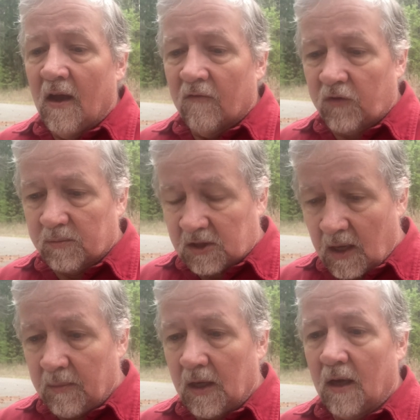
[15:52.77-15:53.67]
from
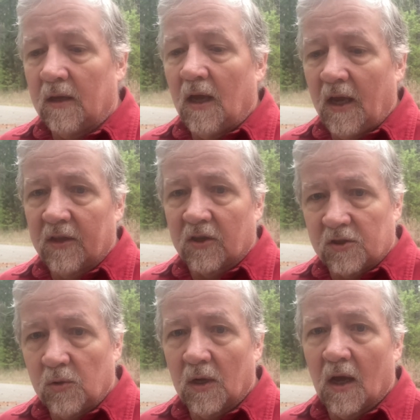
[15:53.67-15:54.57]
Simeon into
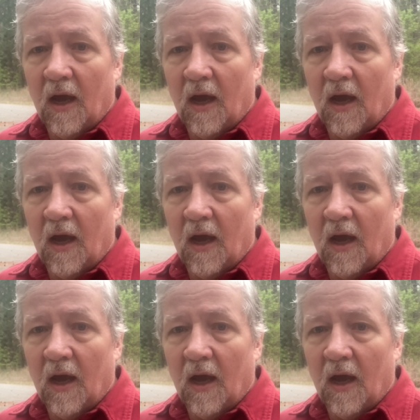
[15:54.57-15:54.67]
Judah,